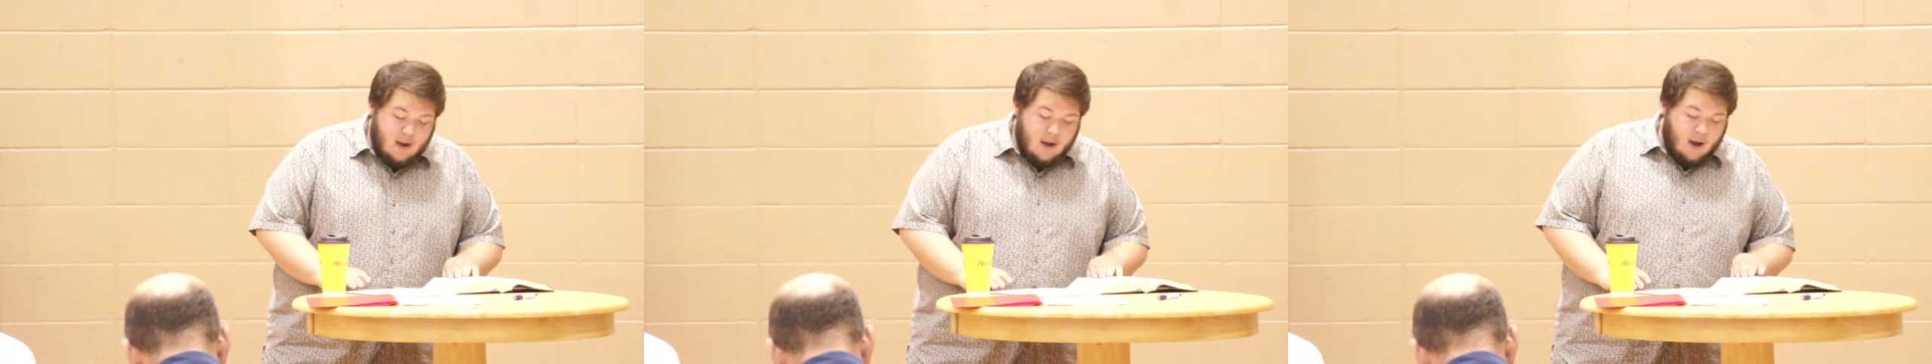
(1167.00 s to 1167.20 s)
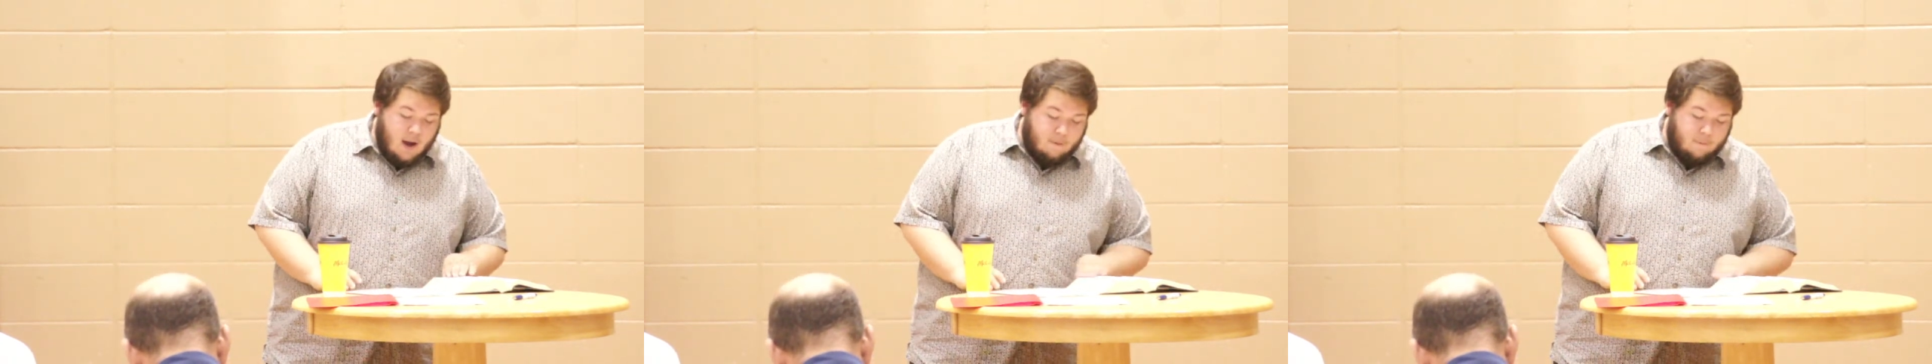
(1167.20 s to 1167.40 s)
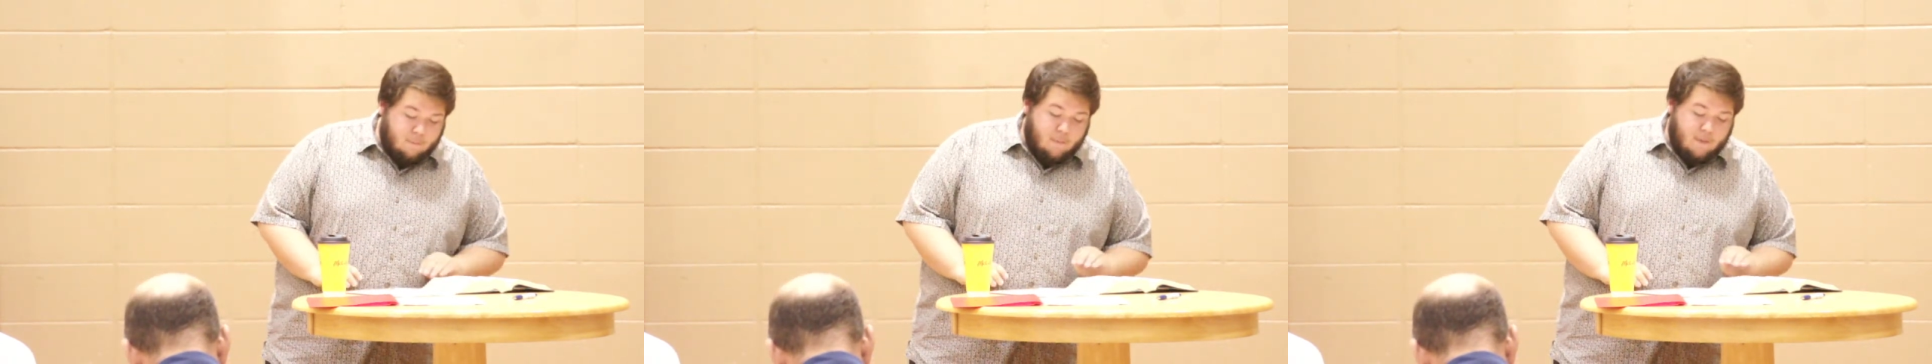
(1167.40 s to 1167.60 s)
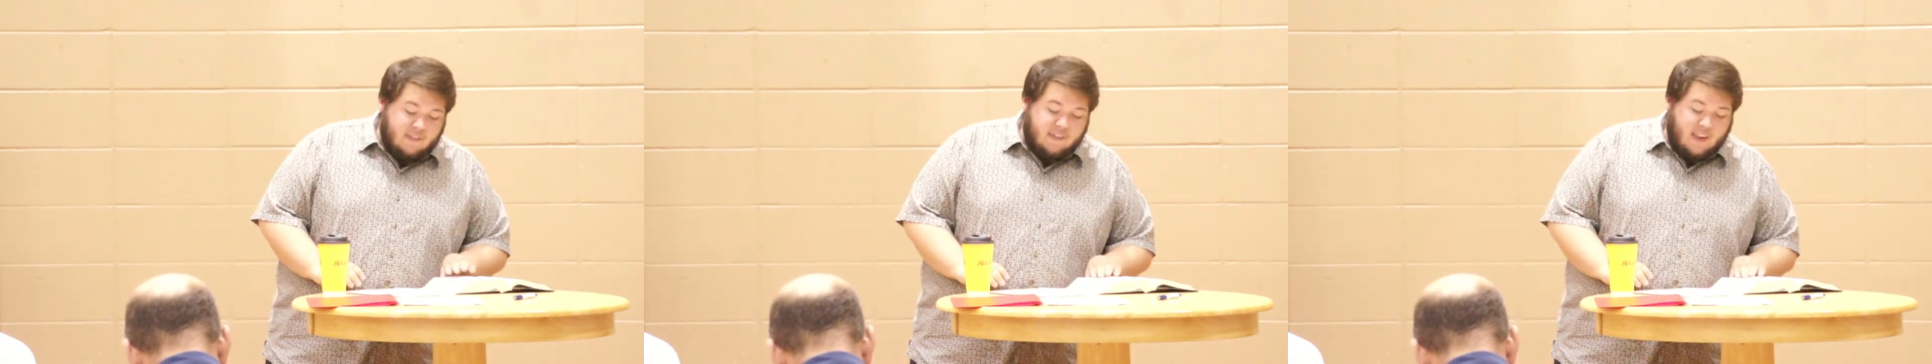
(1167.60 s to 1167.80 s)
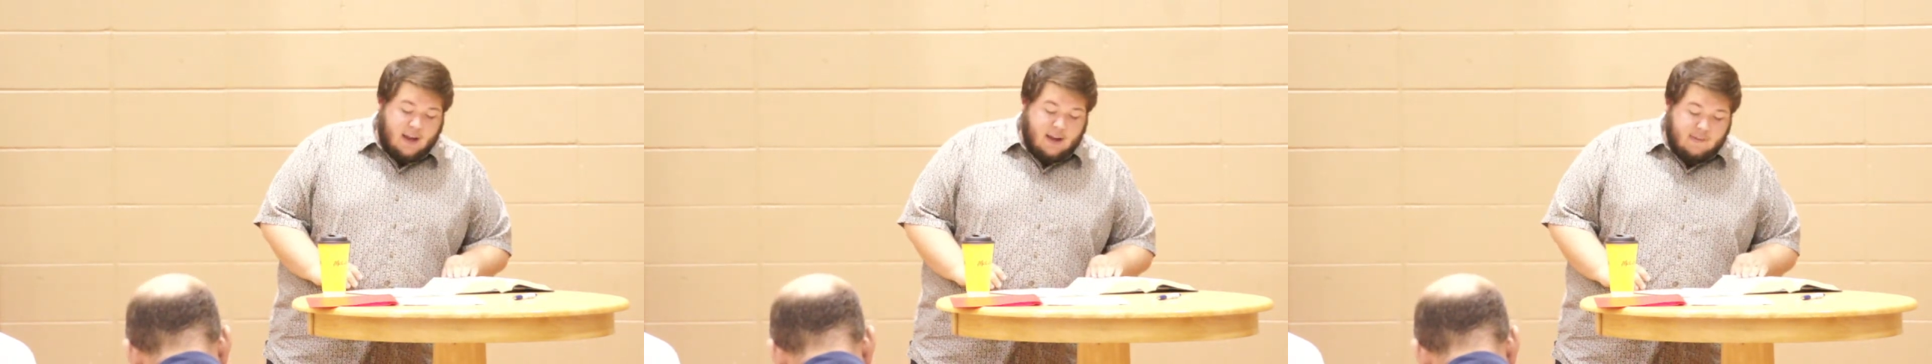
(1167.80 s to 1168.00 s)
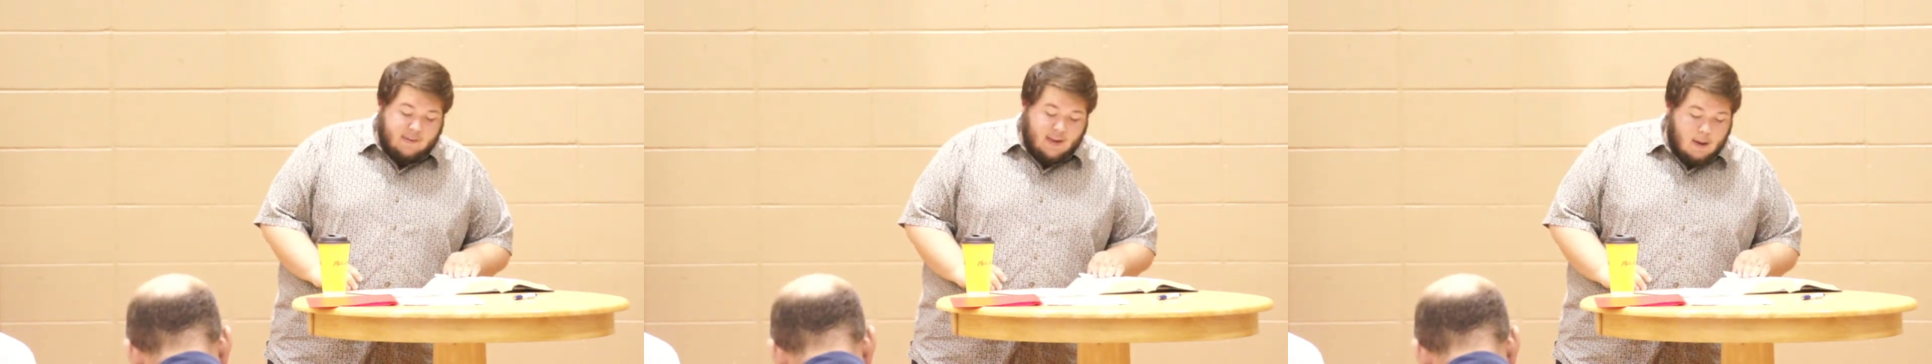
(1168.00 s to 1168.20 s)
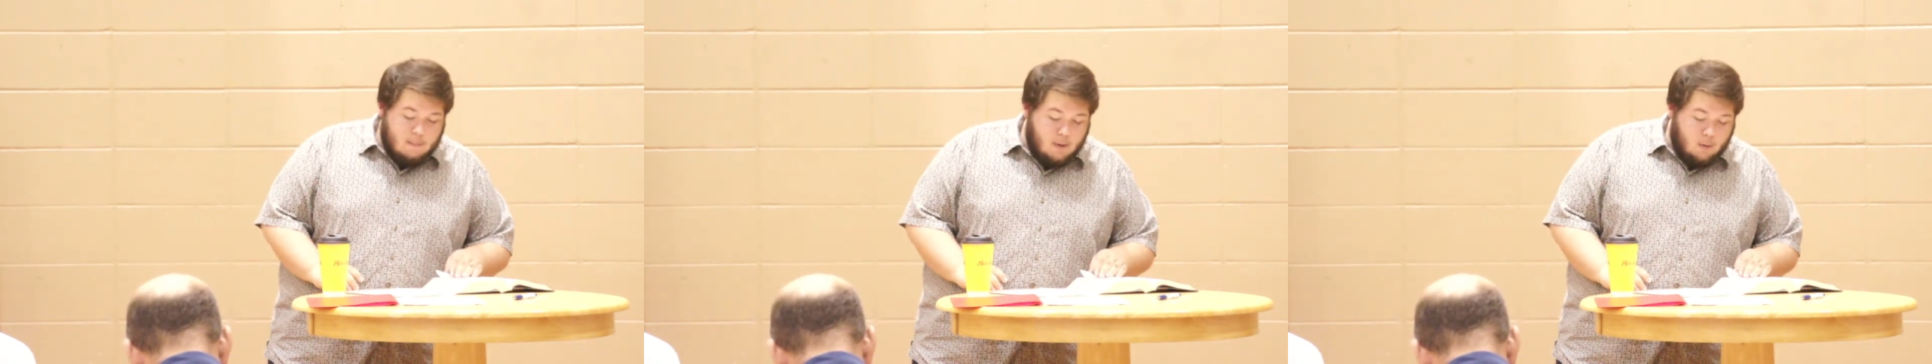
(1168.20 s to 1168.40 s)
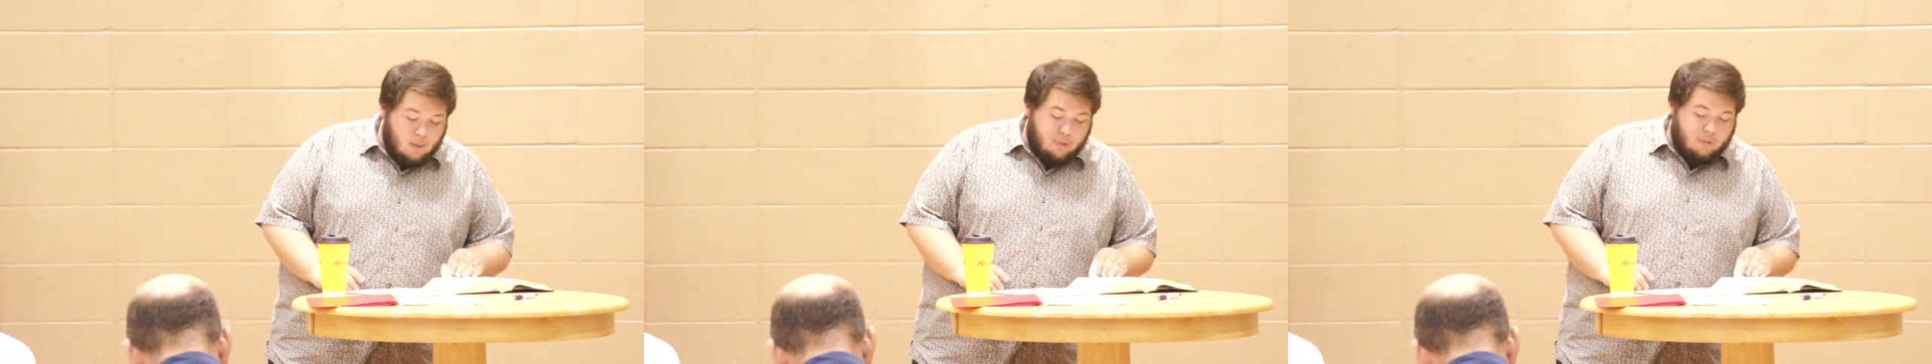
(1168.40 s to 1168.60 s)
of 2
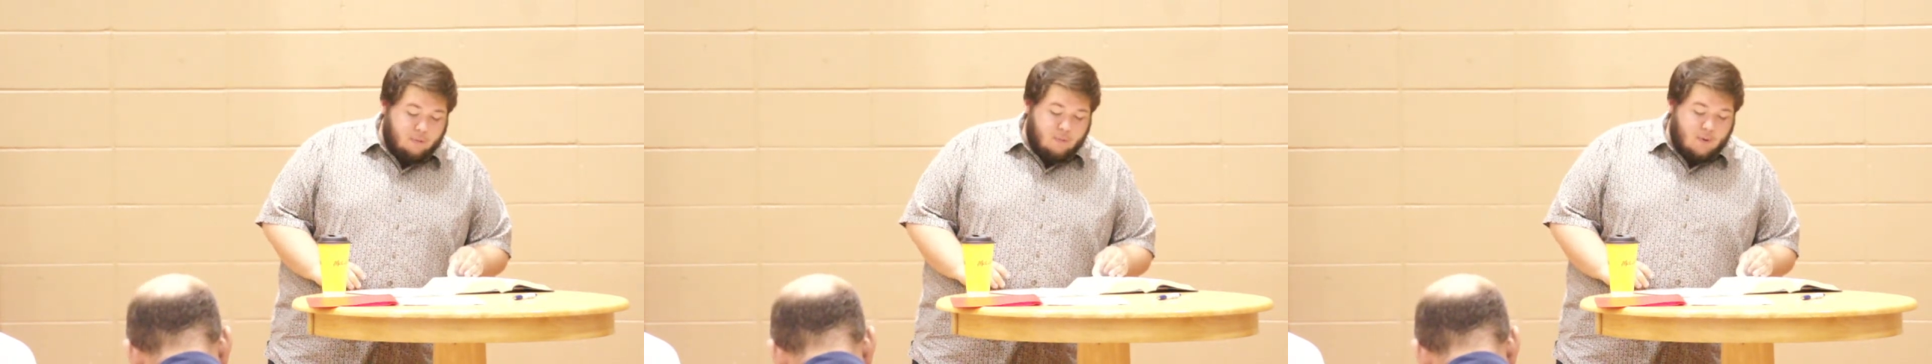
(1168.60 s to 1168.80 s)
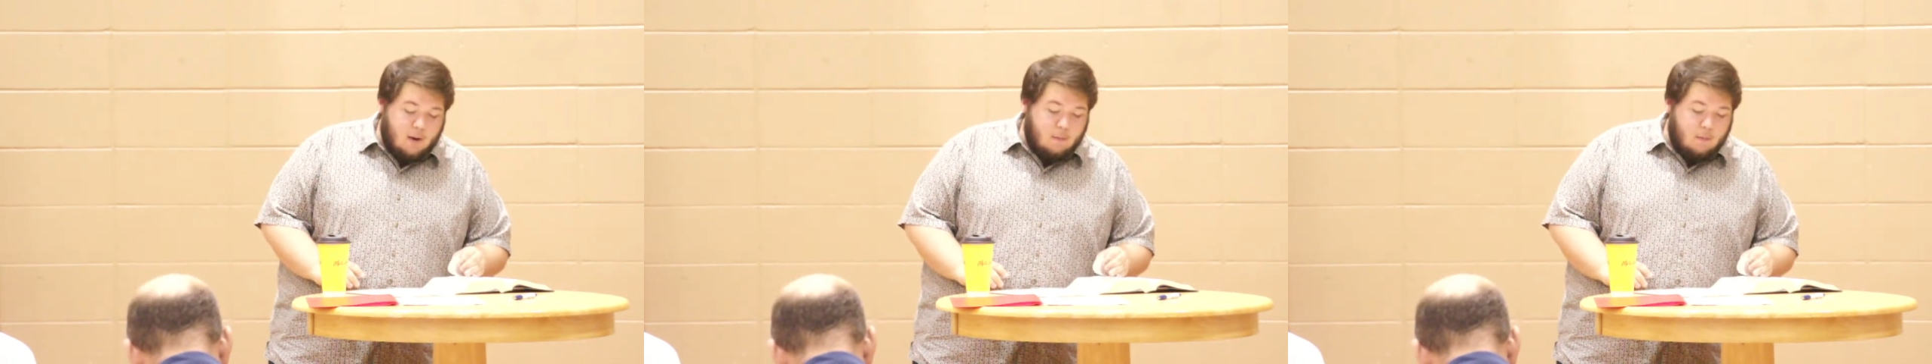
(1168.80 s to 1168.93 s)
Samuel 3,